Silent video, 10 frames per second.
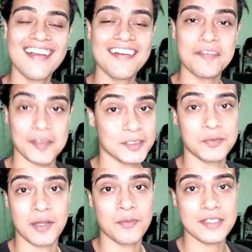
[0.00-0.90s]
First one
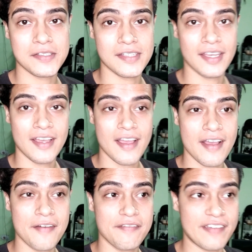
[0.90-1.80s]
was
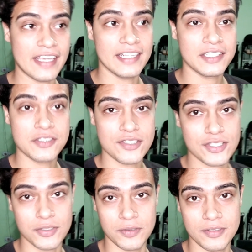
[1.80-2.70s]
failing to
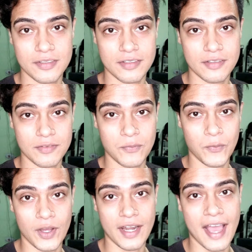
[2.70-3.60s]
shoot what
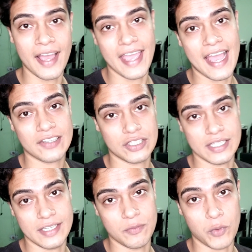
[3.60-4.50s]
I actually
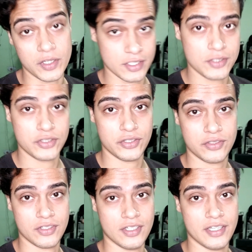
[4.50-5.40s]
wanted to shoot,
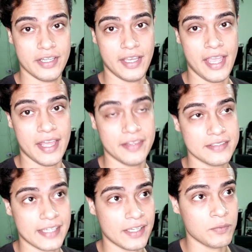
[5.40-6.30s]
and the
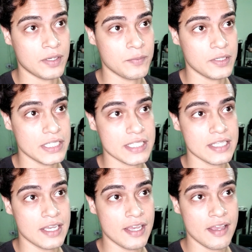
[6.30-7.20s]
second one was
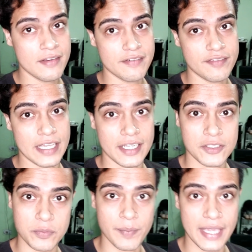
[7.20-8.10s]
failing to
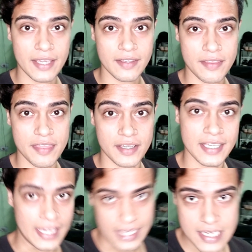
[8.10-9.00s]
bake the
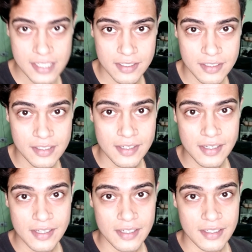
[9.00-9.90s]
cake.
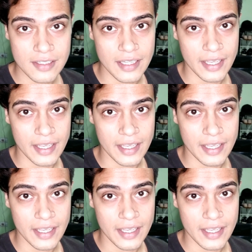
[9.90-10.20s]
Like,